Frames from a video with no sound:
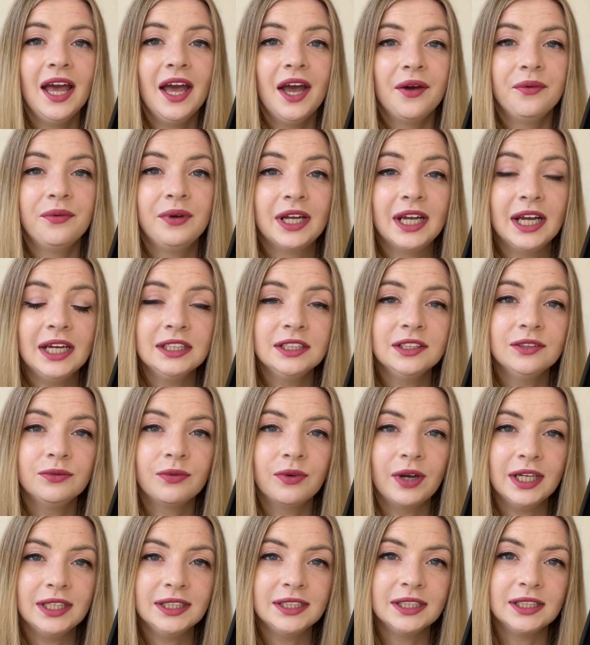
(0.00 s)
regarding
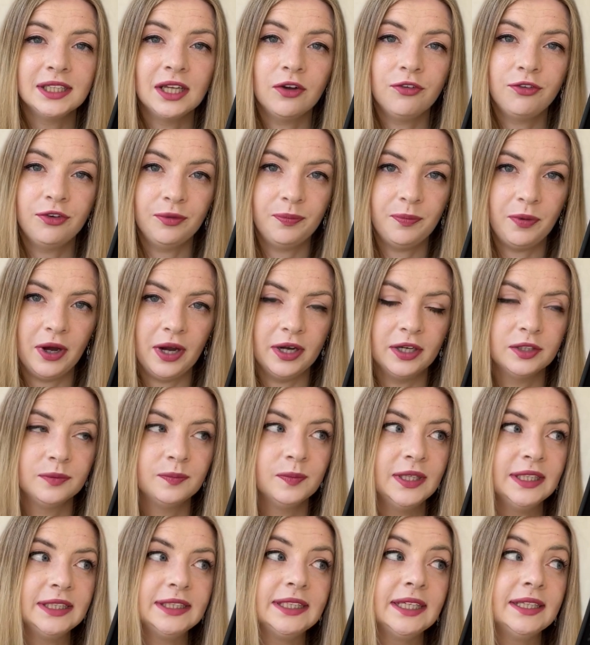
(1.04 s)
renting of
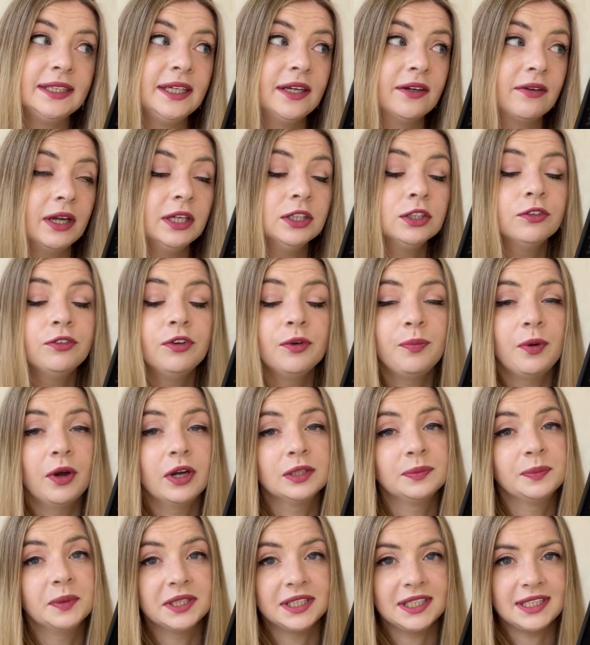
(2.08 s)
apartment the rent of
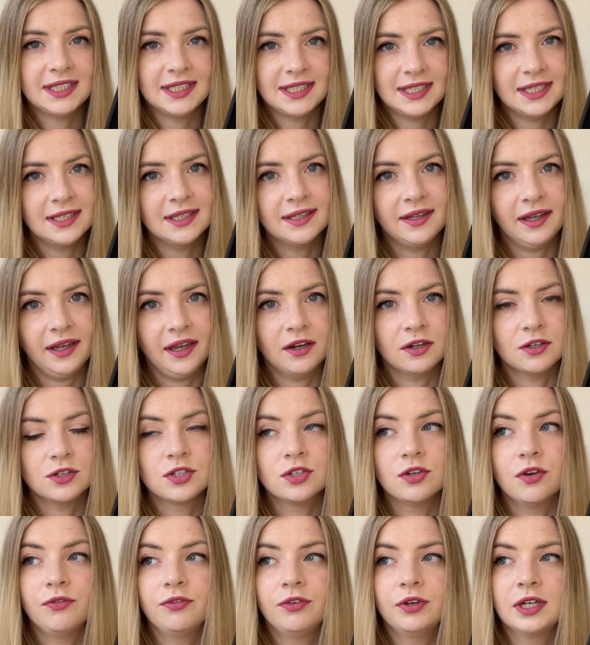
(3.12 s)
apartment is still there
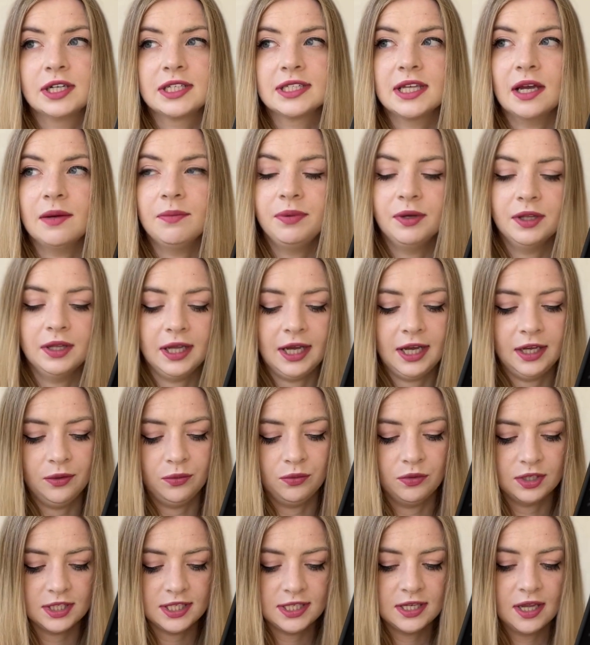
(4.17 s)
so for example i
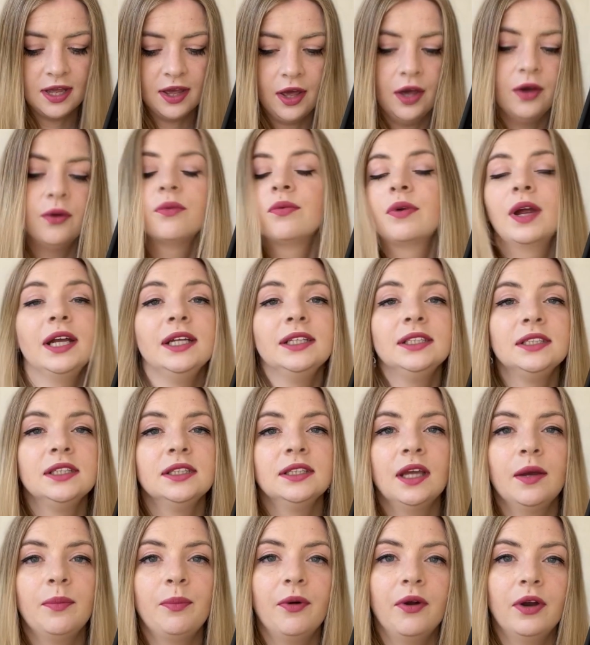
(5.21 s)
was
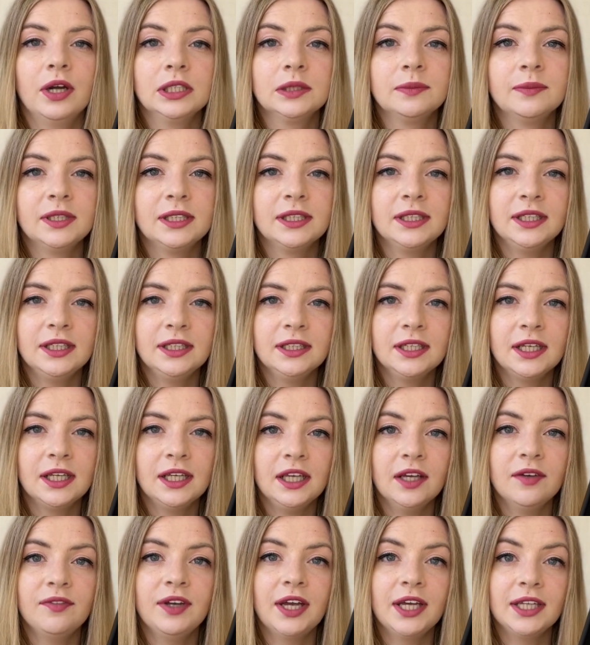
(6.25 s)
renting apartment in
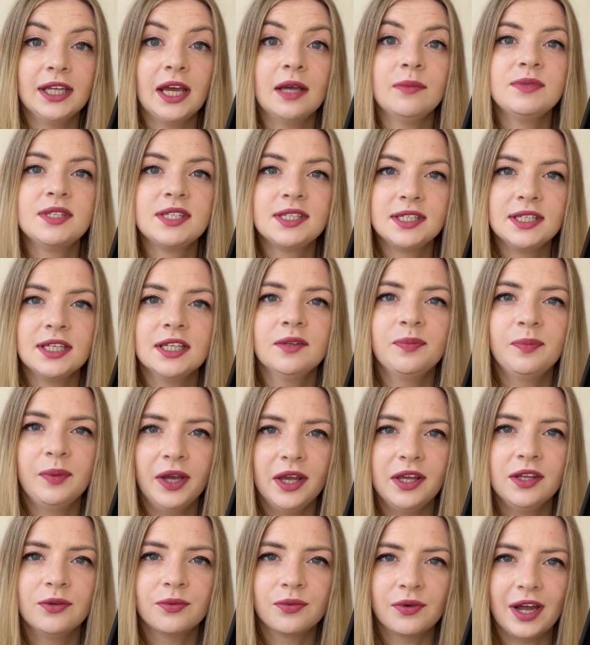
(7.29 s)
kiev and i'm still
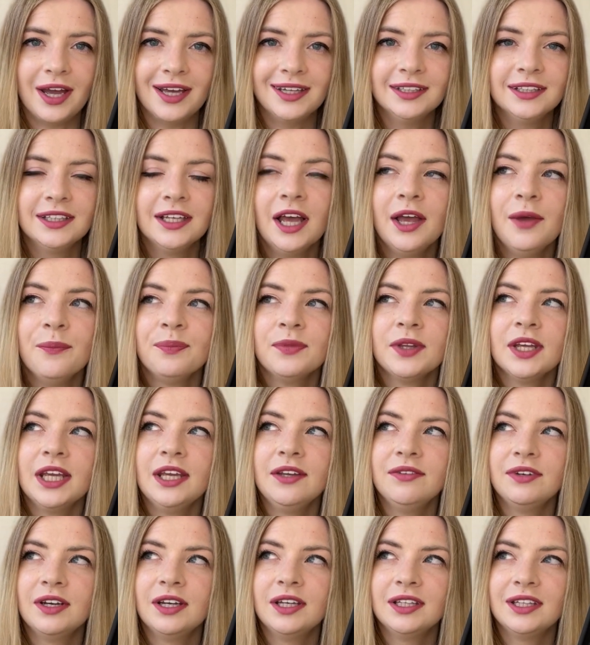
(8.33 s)
paying rent
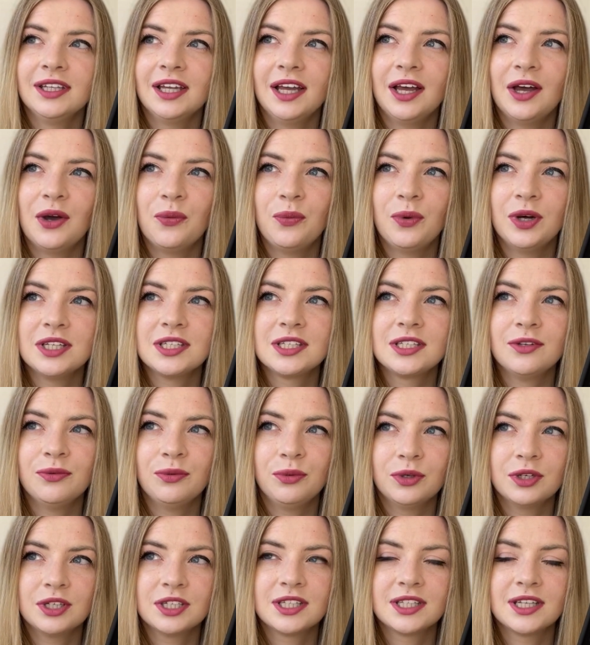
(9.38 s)
even uh, once the
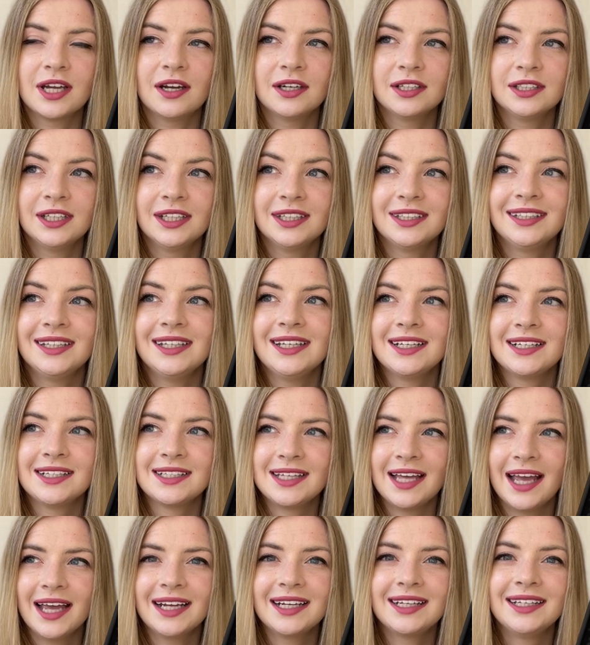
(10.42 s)
war started
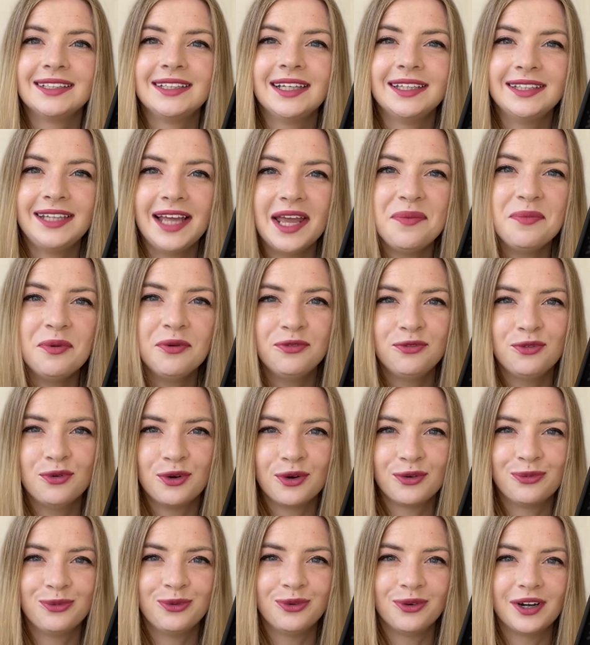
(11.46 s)
exactly the day
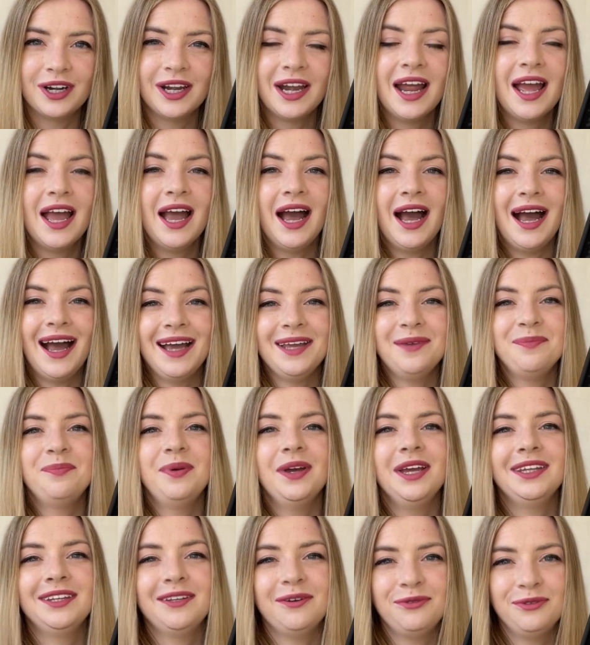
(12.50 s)
before war i
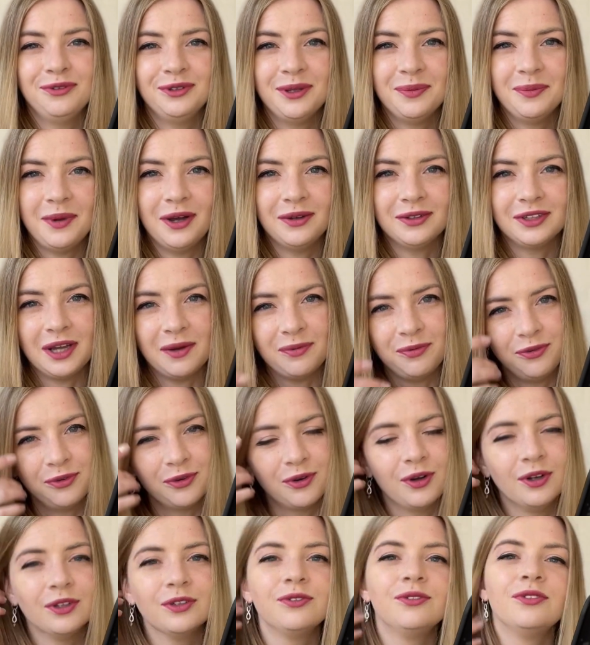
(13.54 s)
paid the full amount
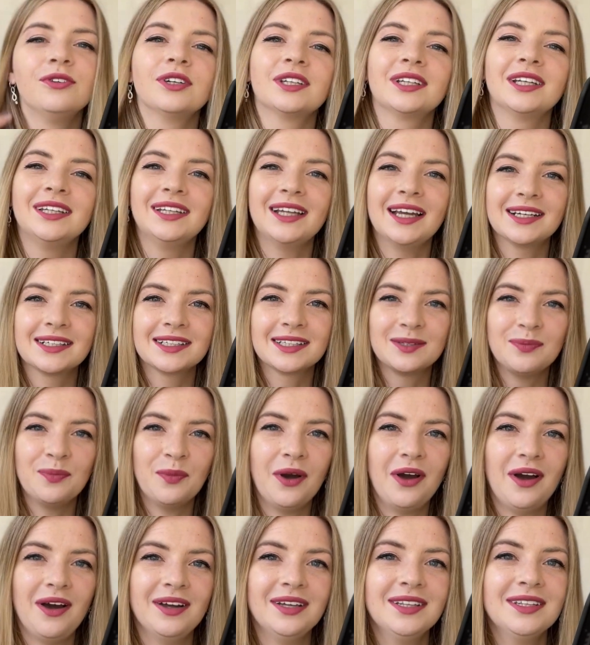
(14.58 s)
upfront for the next
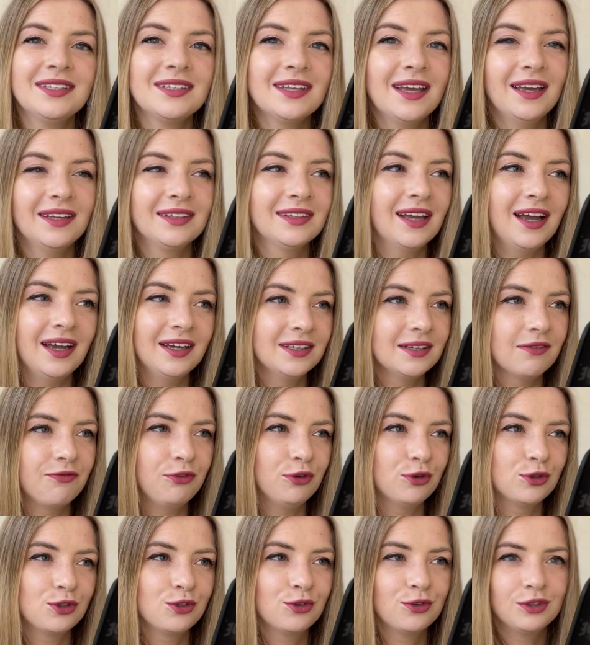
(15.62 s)
month and i
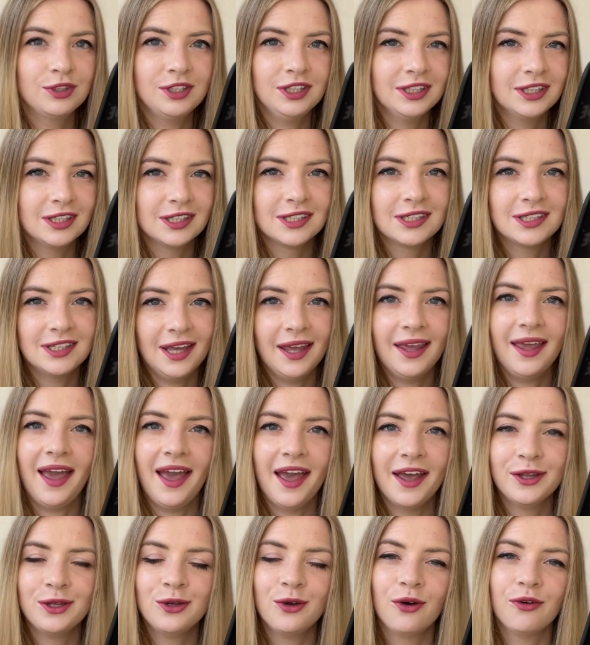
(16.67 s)
for sure didn't stay
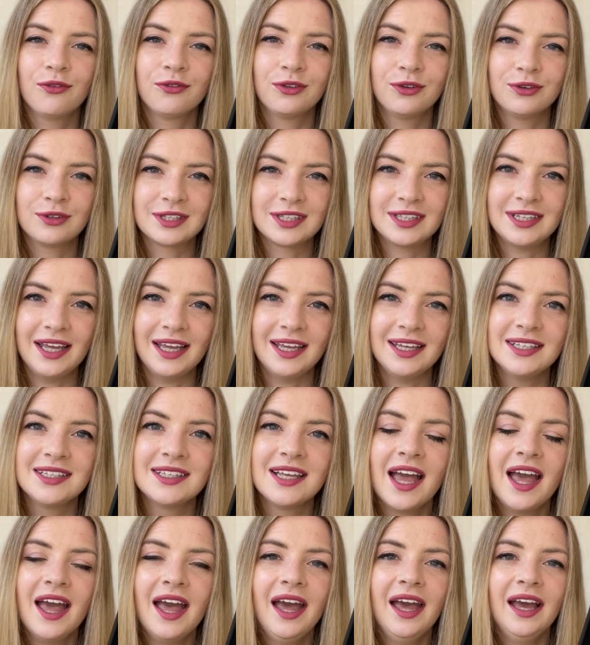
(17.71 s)
any of those
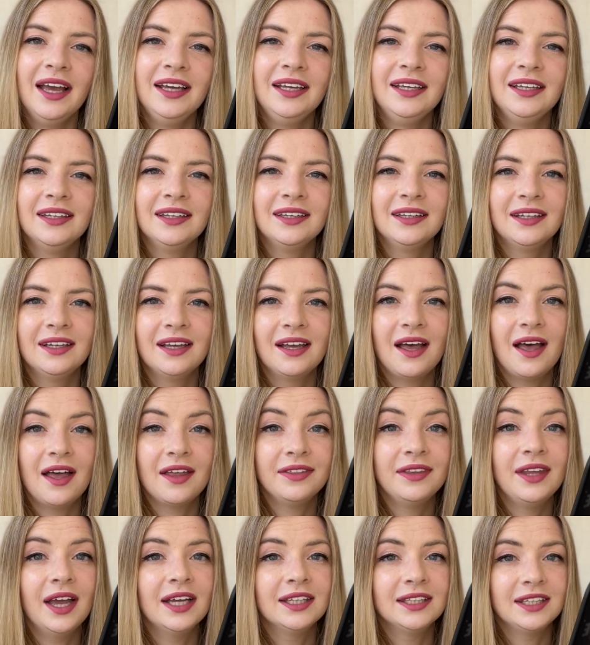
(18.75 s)
days in
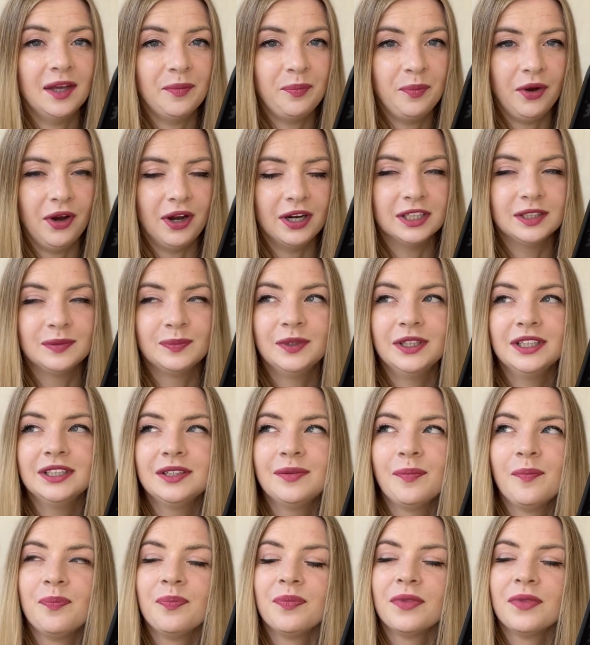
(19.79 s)
uh, that apartment